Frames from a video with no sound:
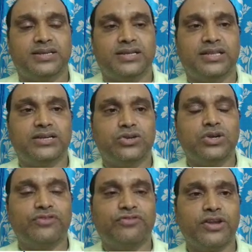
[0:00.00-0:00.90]
That
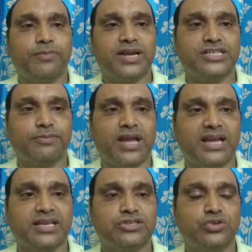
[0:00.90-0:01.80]
25 bytes
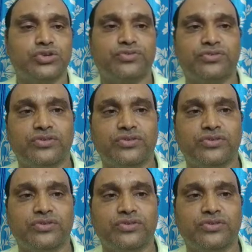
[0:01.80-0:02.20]
block is used